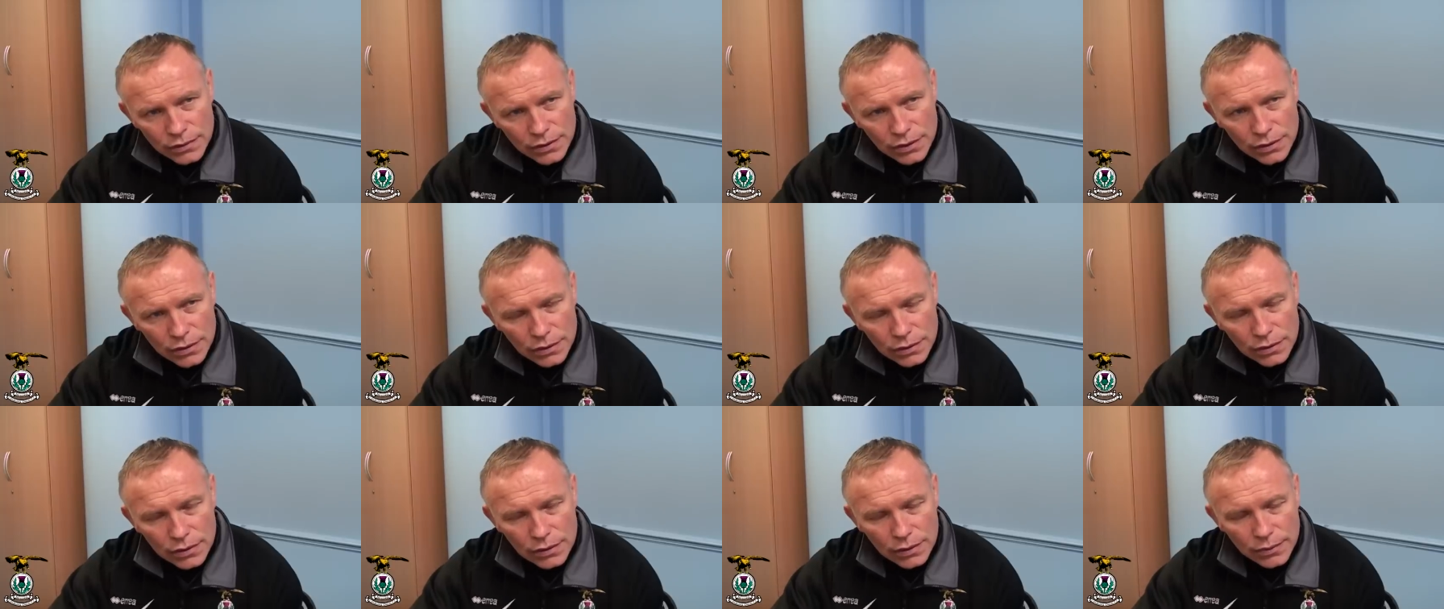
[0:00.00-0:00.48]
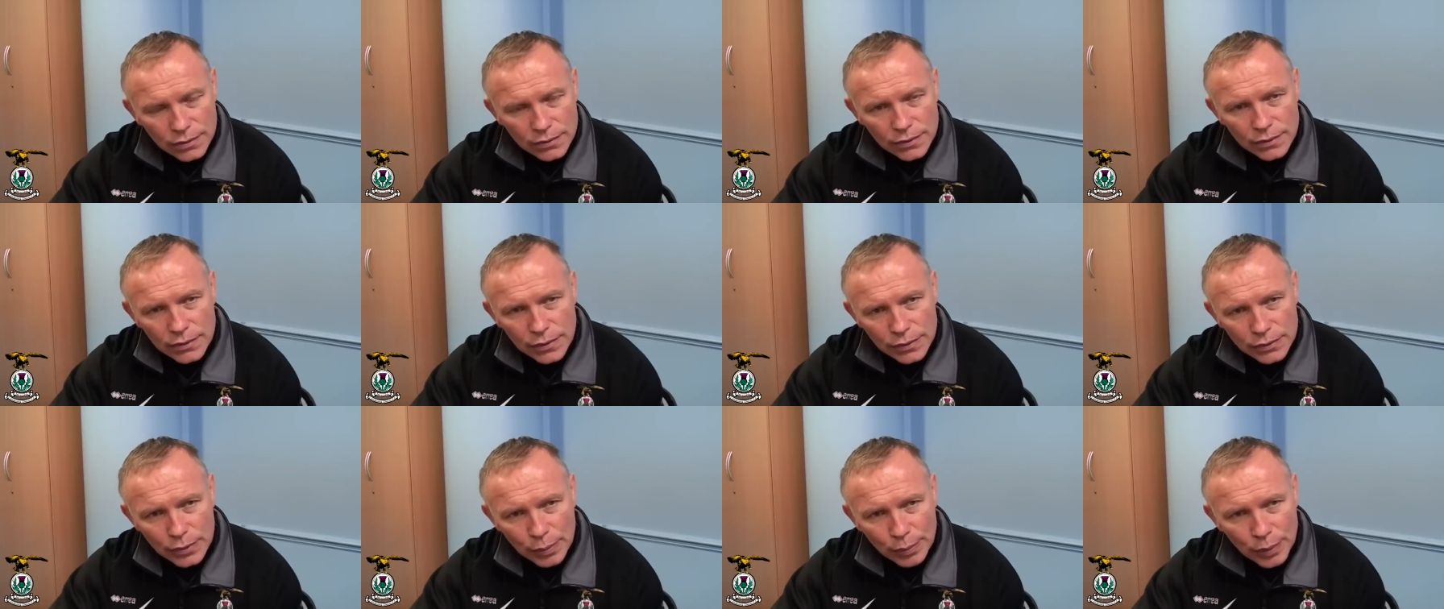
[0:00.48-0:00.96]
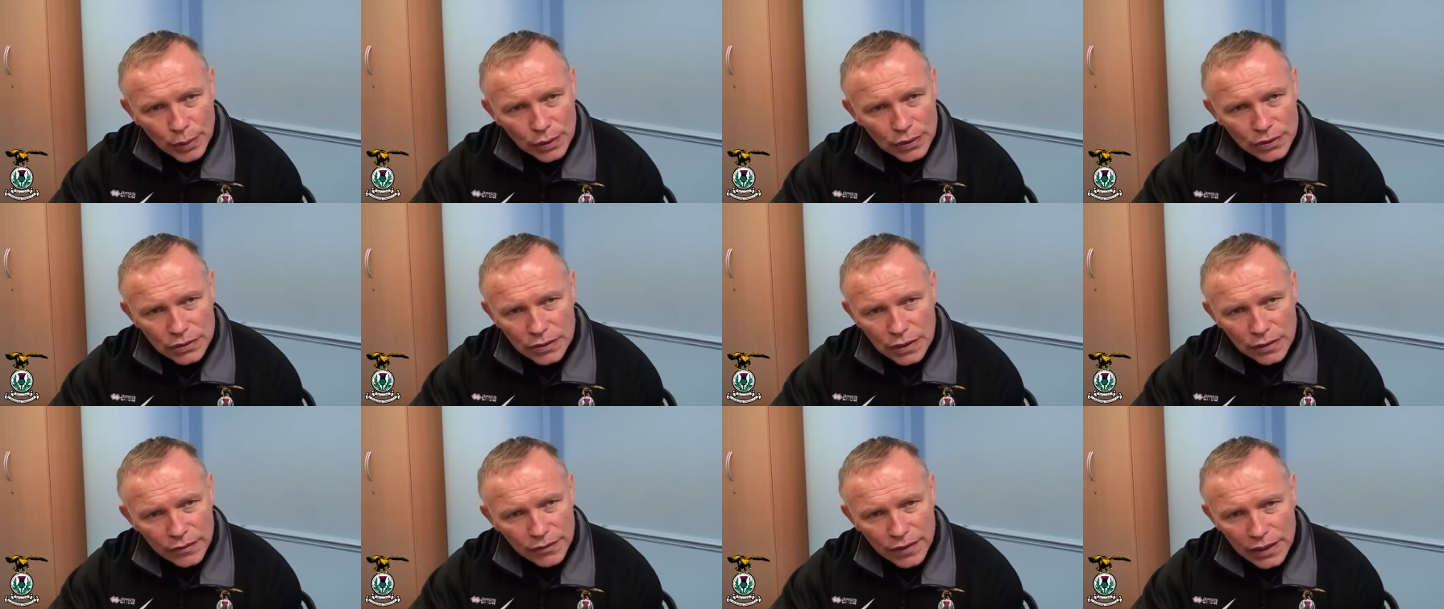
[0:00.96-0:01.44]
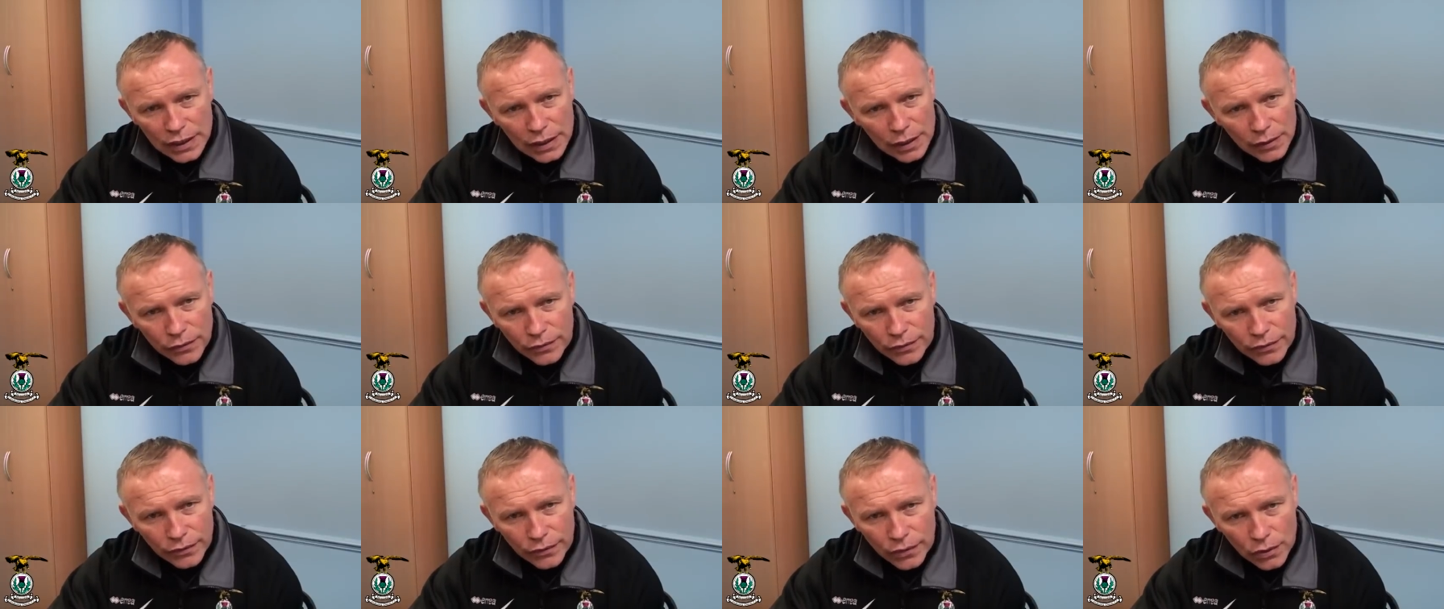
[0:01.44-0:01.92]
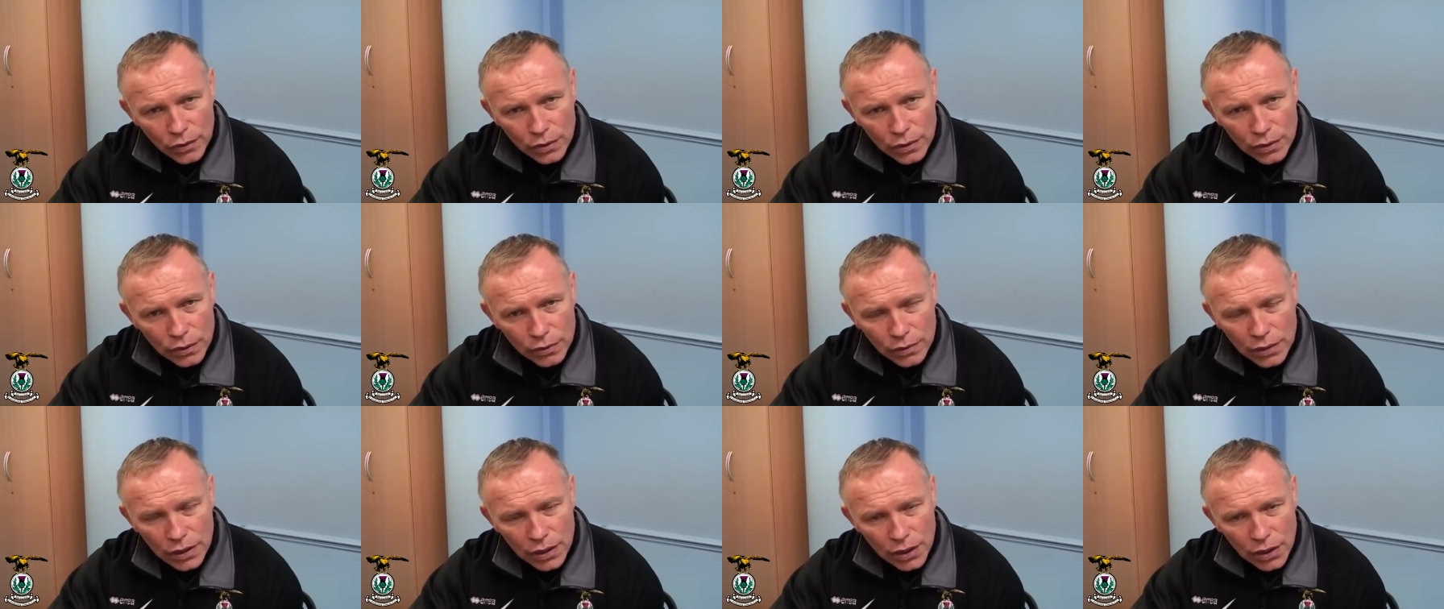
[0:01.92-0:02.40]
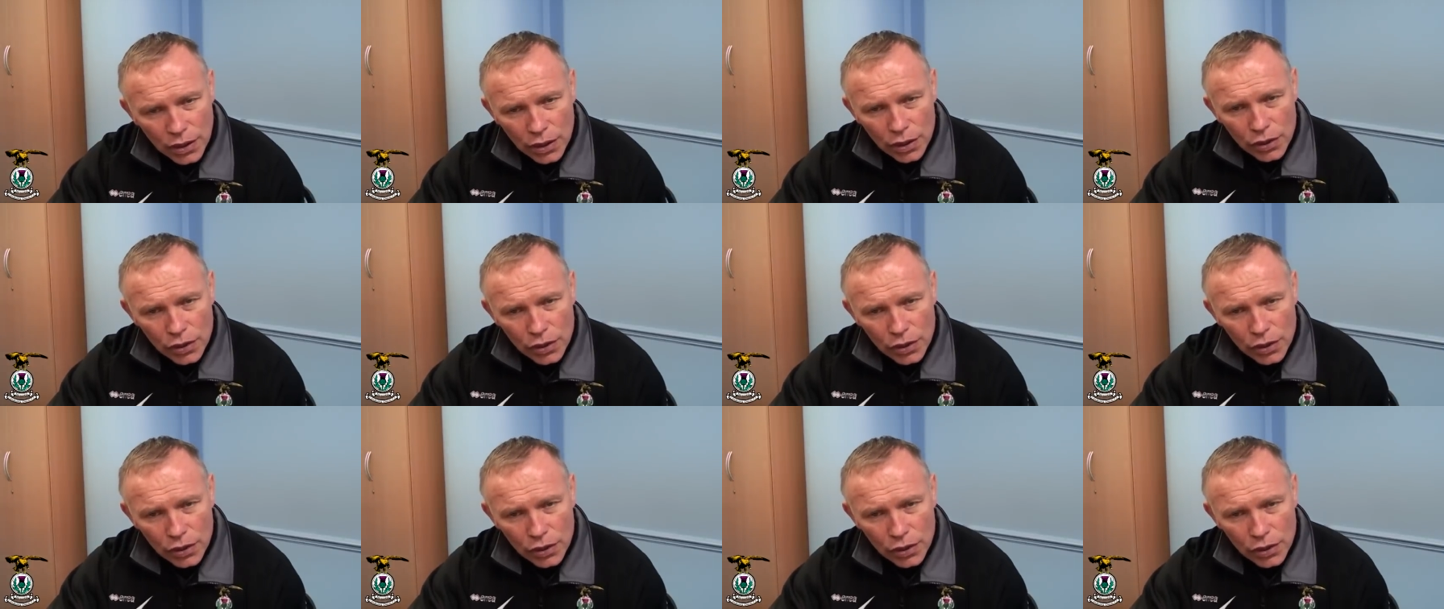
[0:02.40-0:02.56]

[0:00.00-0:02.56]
You know, the supporters are very focal,